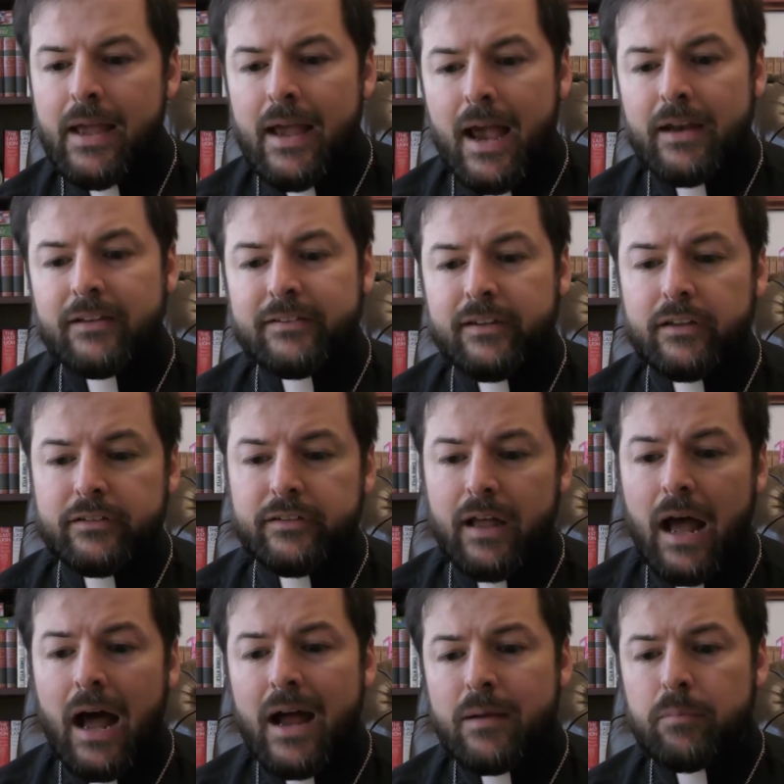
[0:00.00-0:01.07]
And he says,
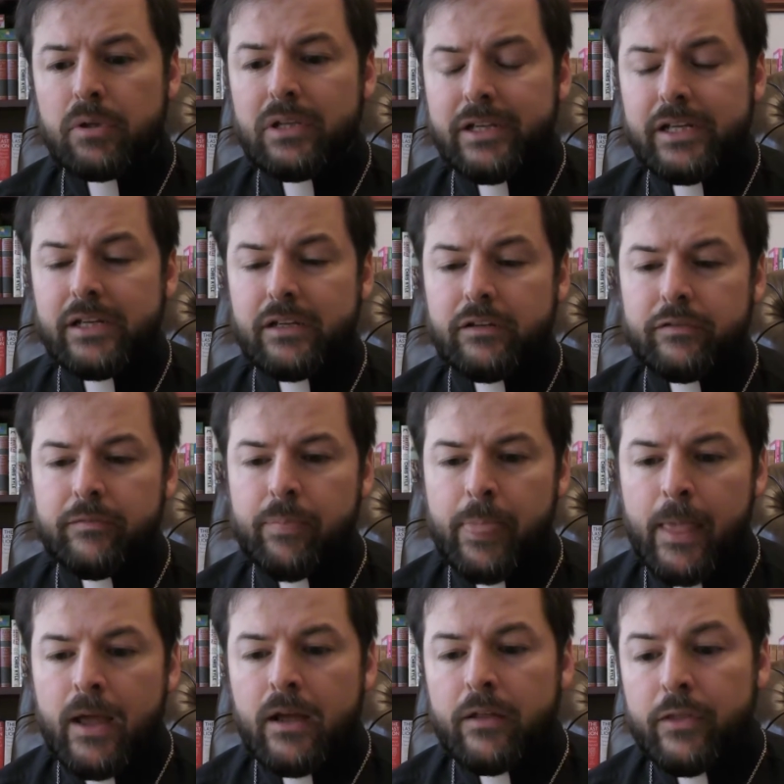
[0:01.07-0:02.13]
"I believe
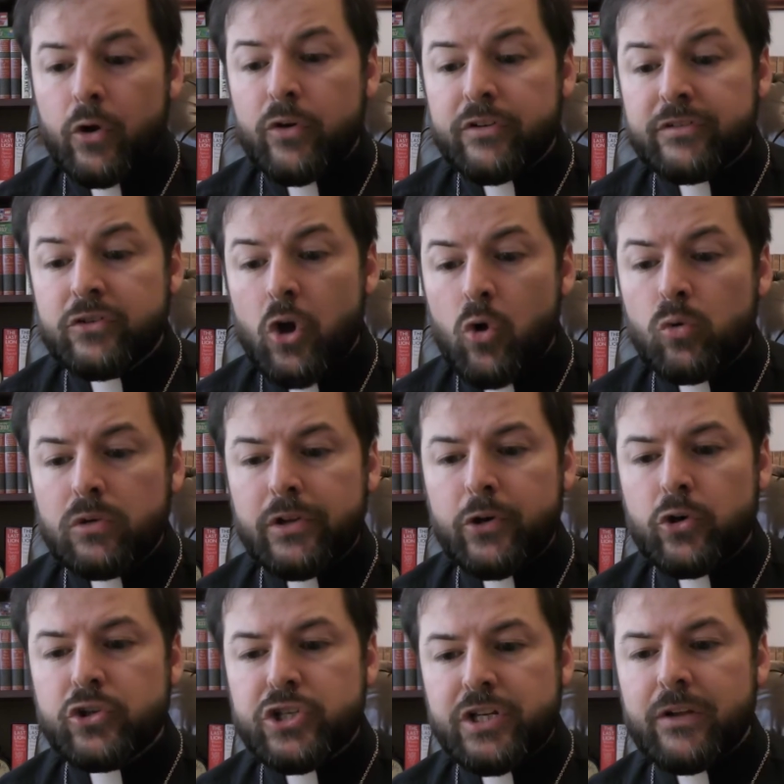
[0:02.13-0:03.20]
there is no
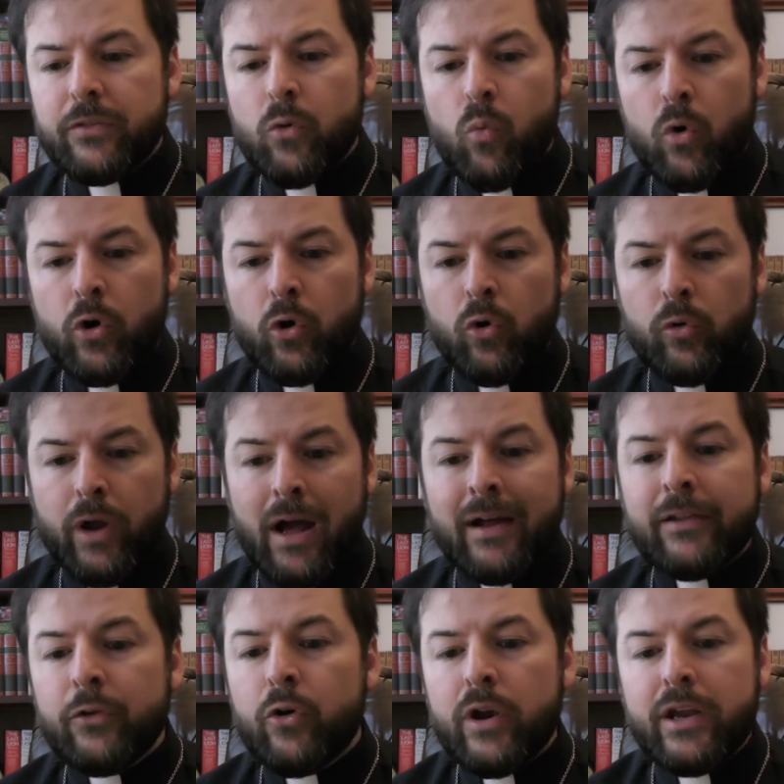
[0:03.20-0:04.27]
liturgy in the world,
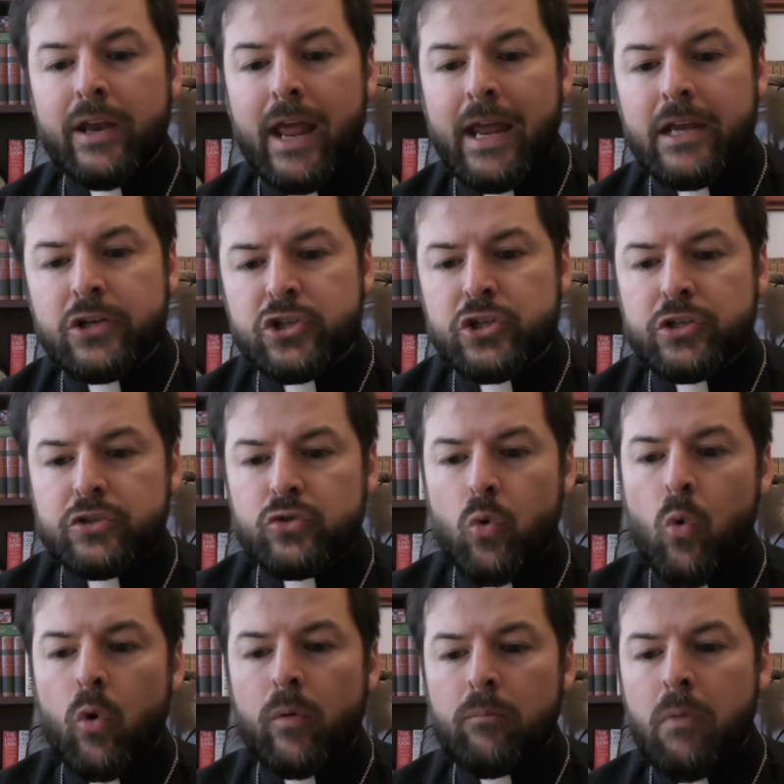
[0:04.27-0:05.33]
either in ancient
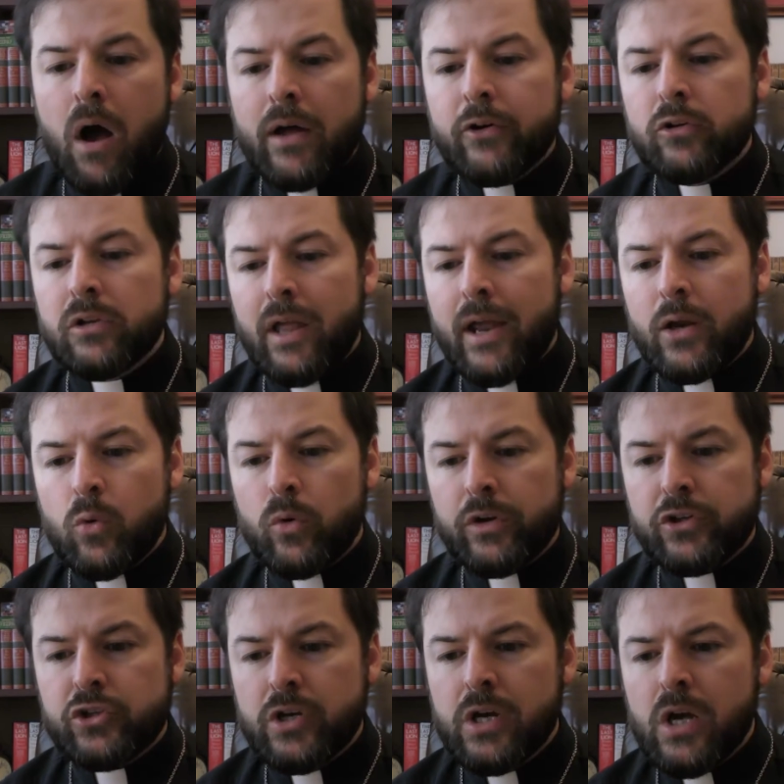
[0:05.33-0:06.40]
or modern
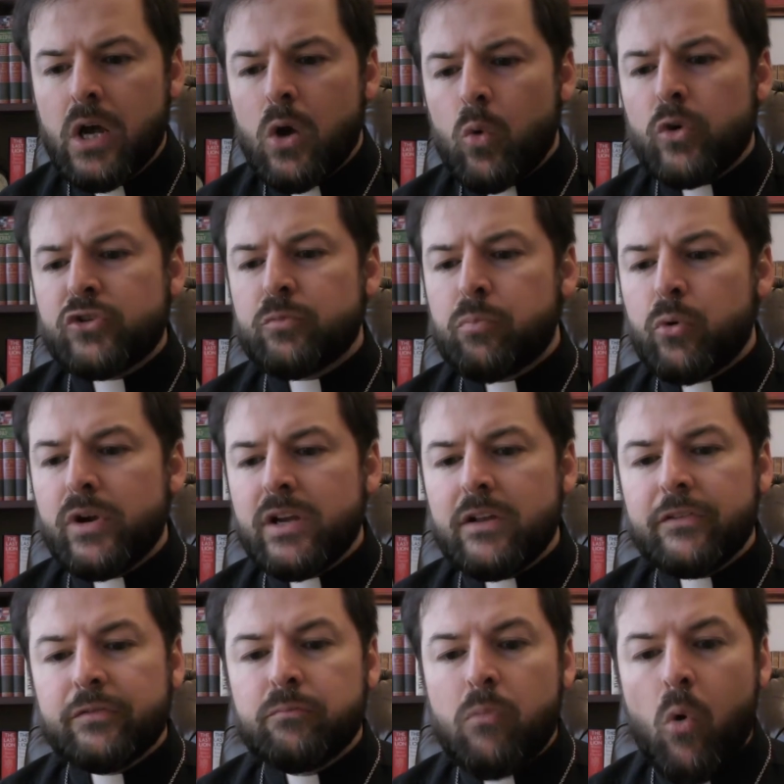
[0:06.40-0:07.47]
language, which
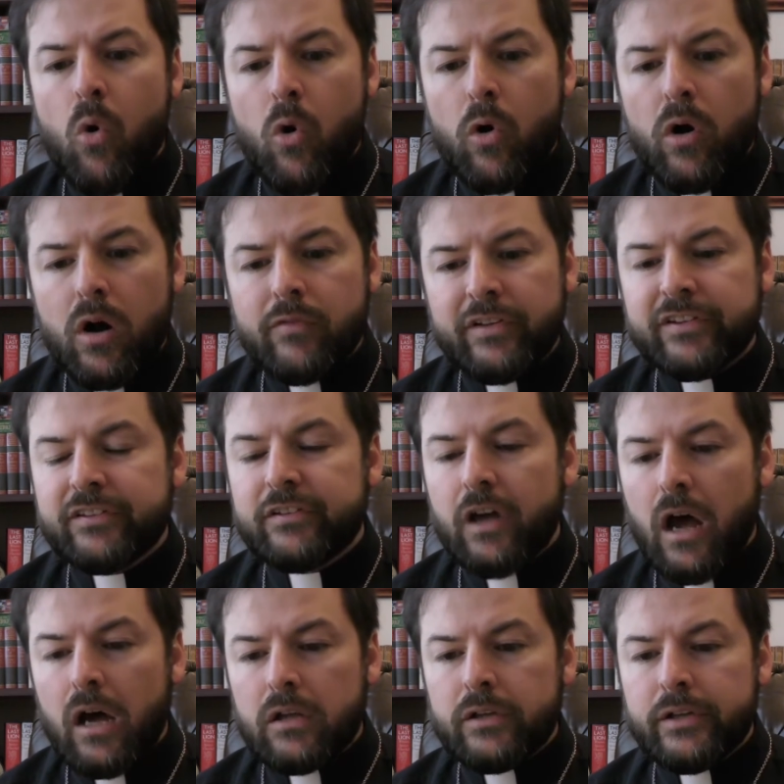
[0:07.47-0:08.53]
breathes more of a
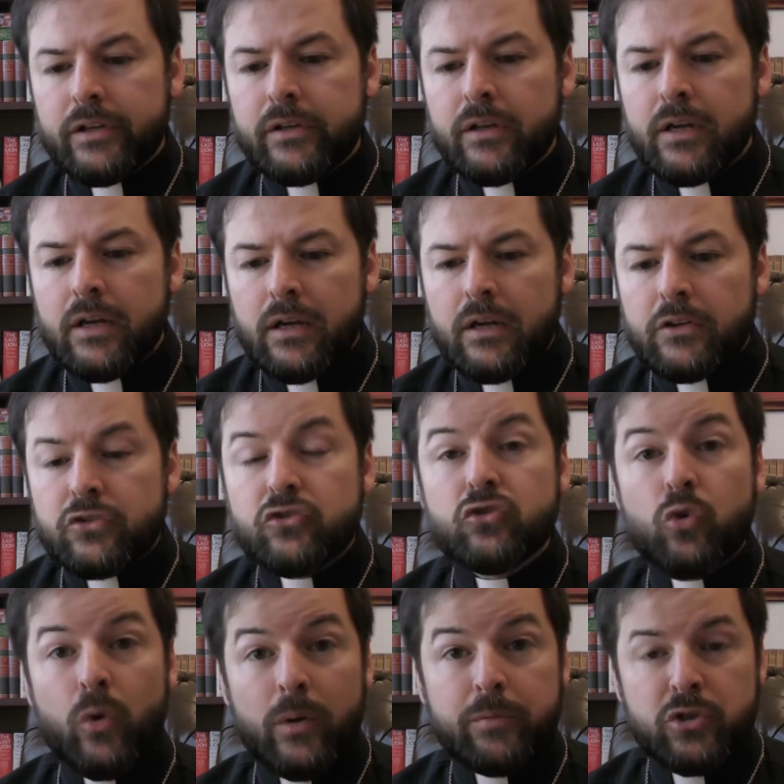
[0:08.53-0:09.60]
solid,
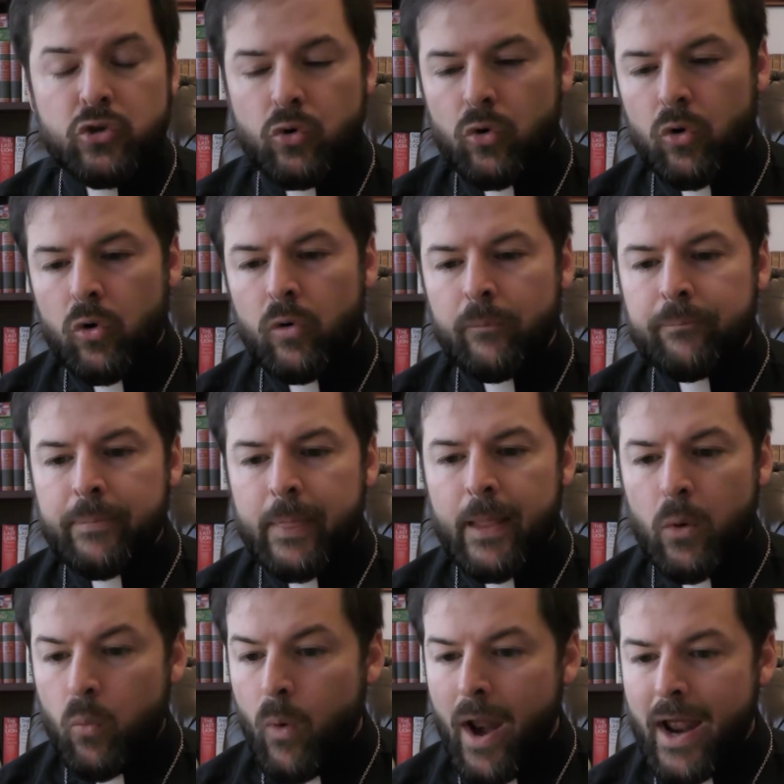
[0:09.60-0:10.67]
scriptural,
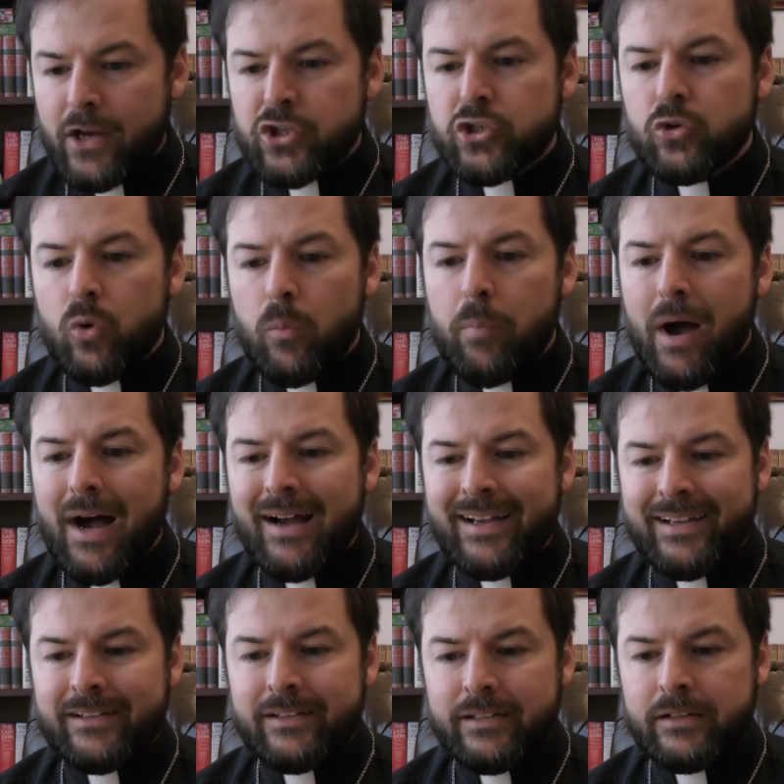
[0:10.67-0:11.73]
rational
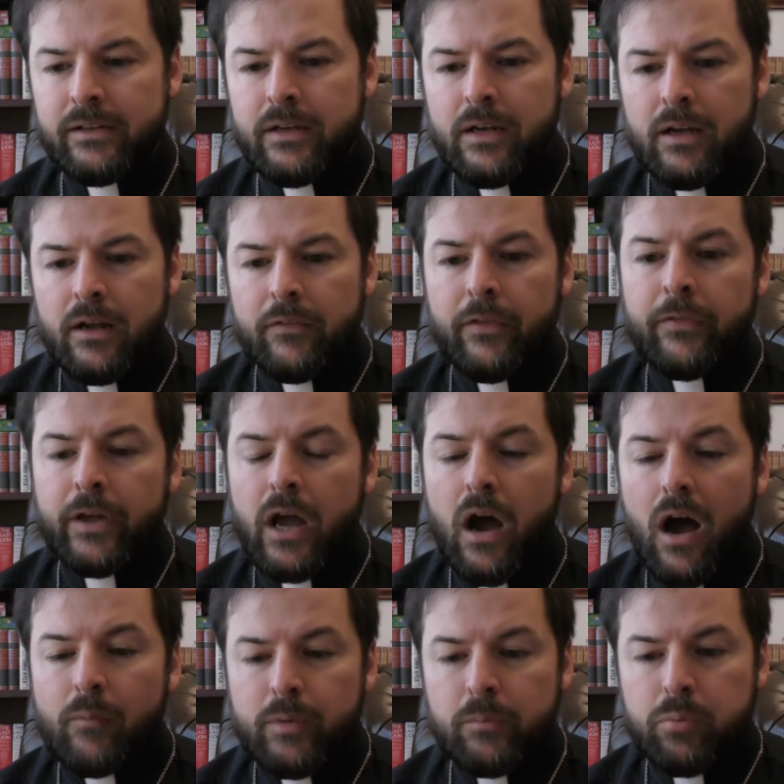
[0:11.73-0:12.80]
piety than the
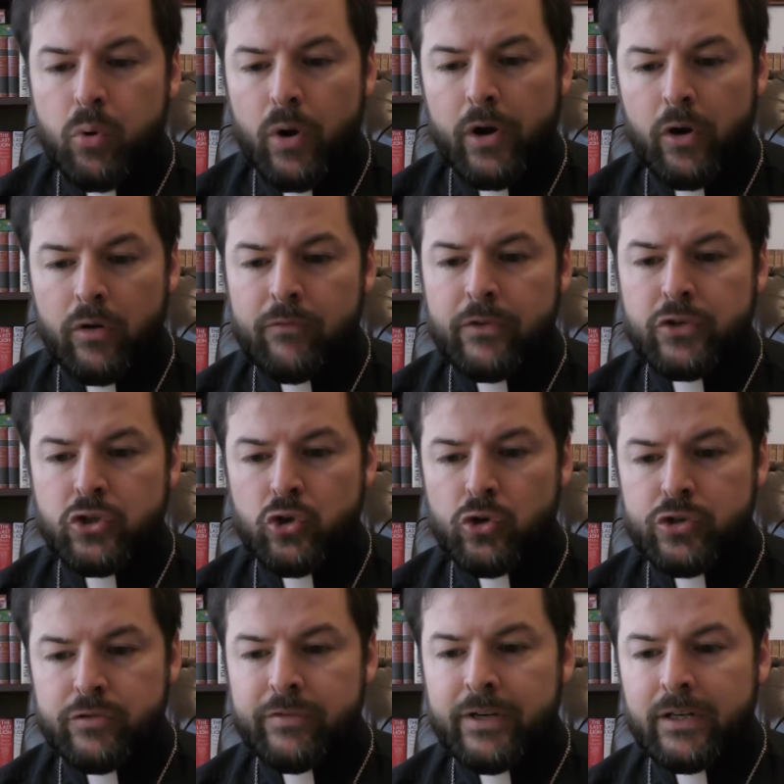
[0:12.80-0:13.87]
common prayer of the
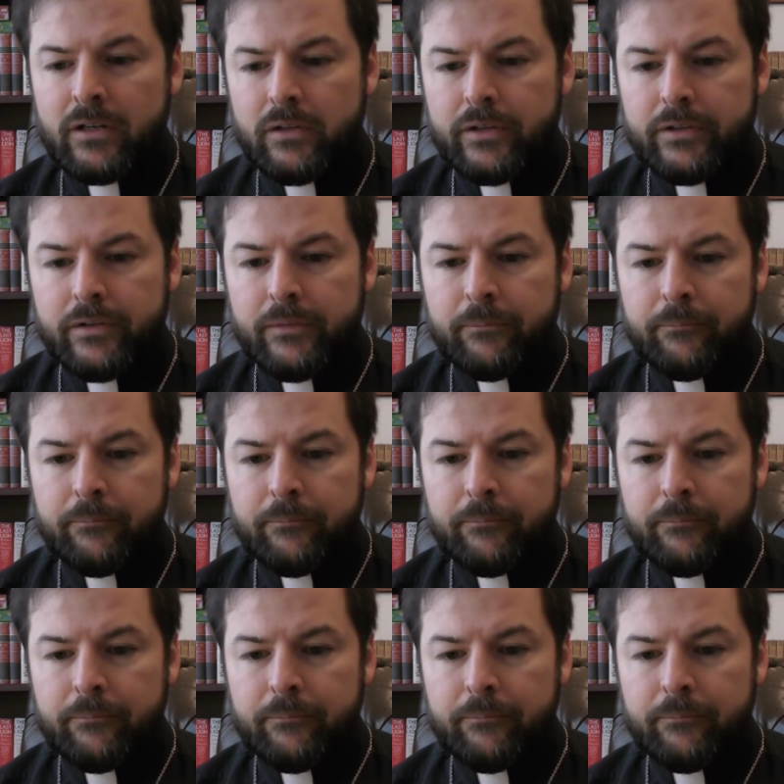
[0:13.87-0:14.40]
Church of England.